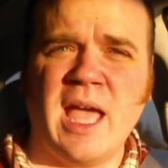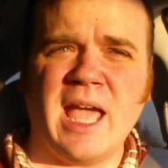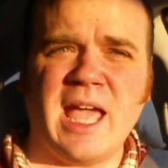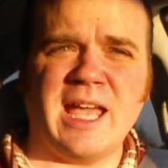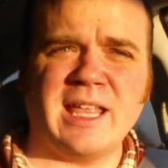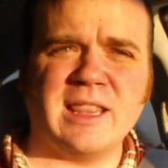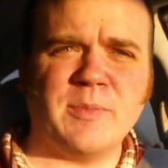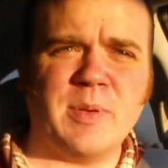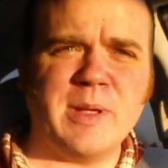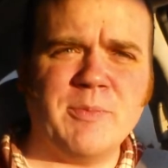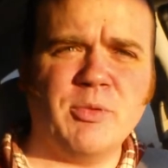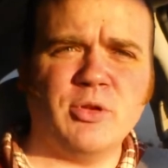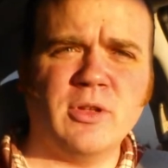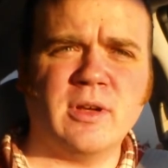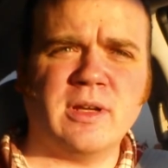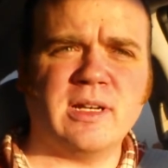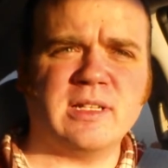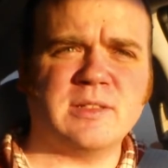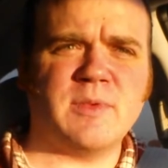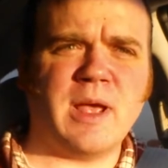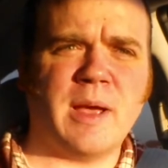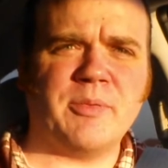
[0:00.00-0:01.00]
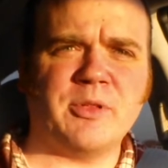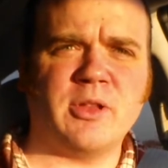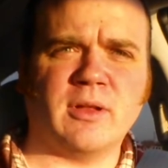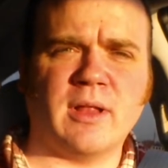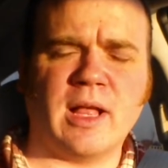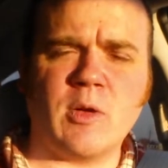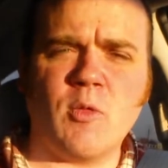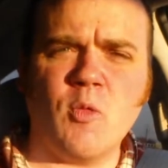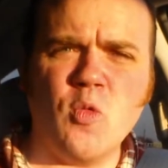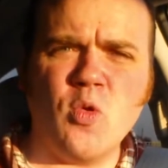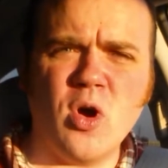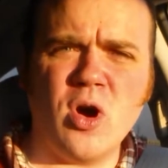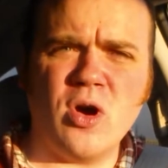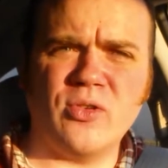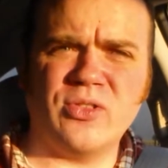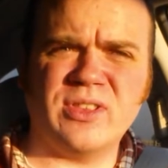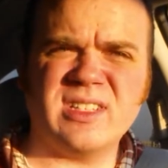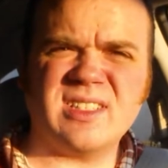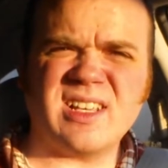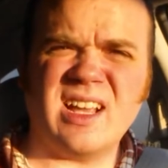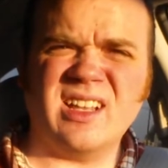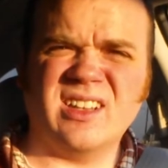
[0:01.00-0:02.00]
And the people look at his map and they're like, whoa,
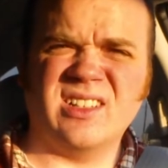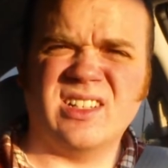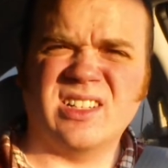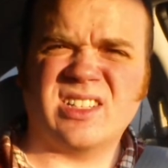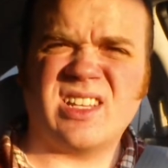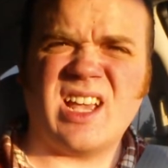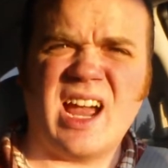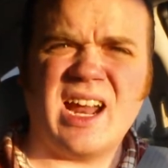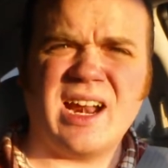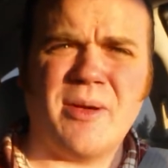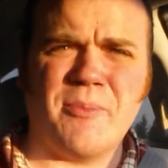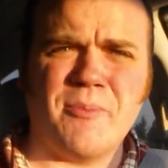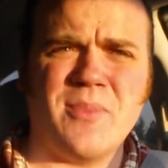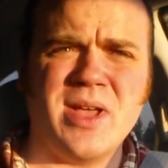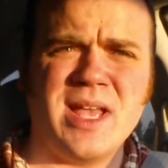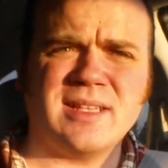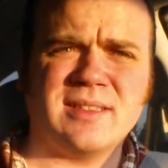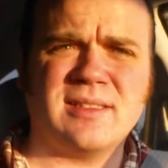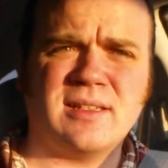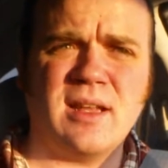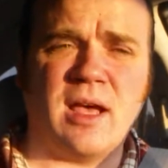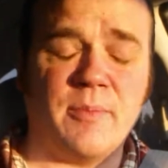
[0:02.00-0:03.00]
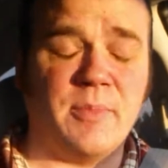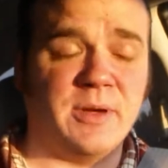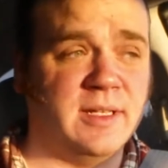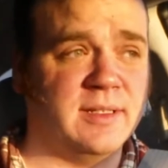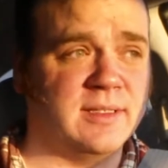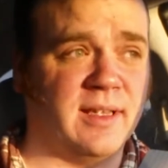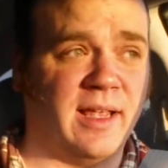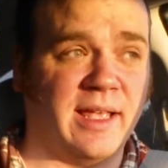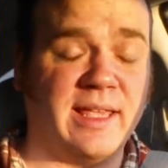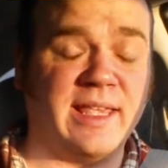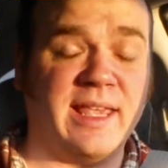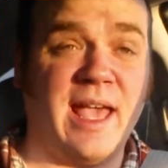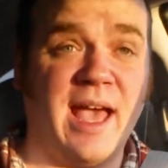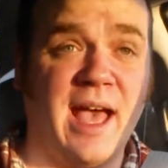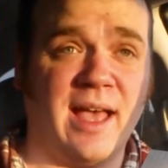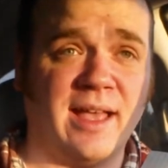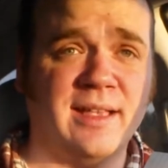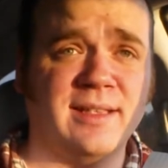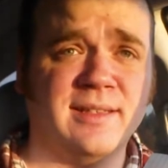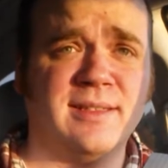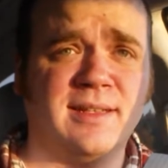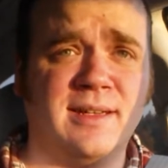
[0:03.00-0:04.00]
this island is kind of messed up. And he's like,
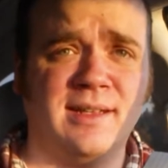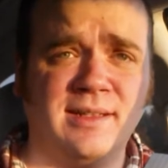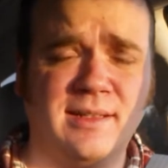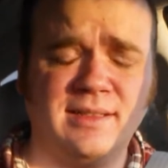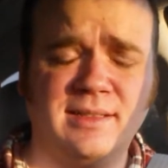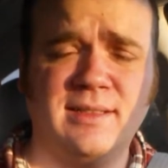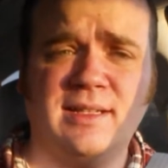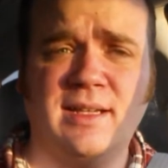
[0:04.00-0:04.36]
yeah, isn't it?